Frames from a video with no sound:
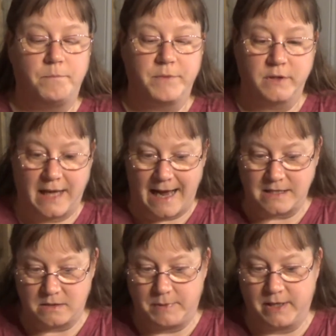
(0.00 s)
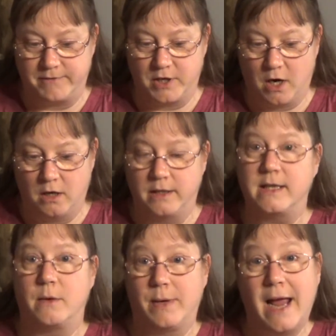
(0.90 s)
last bit of the garlic
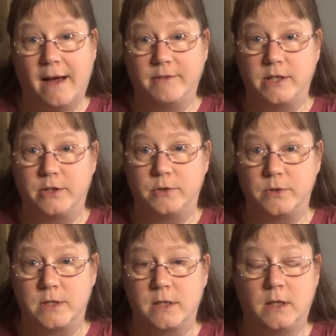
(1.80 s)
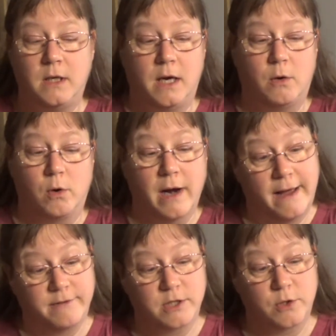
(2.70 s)
that we haven't used or
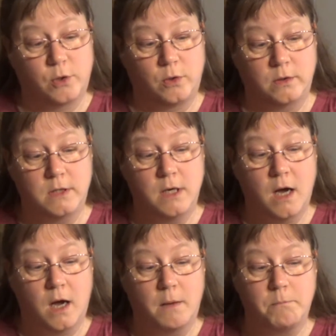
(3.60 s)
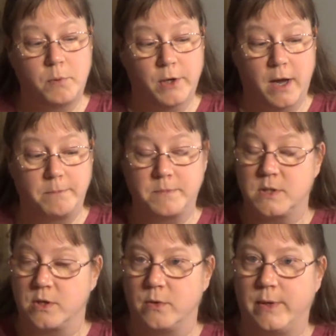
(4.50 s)
haven't sold put up
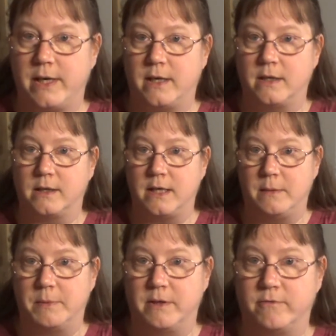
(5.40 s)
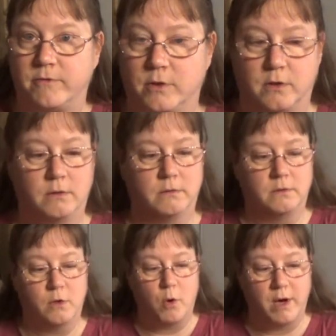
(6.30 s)
so that we can keep it for
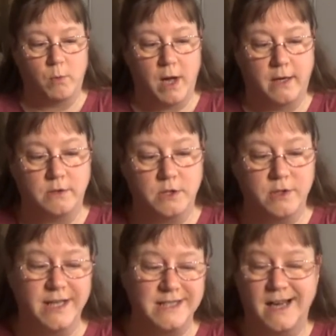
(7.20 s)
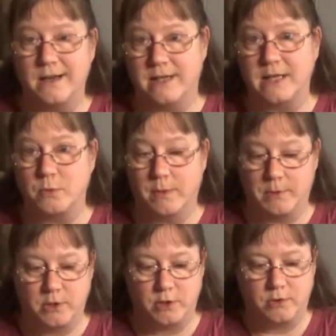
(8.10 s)
quite a while. So that's what I'm
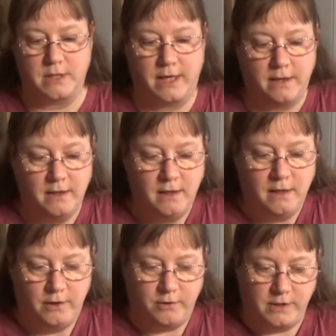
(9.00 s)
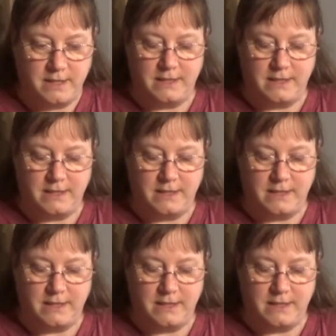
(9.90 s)
going to do today. You can,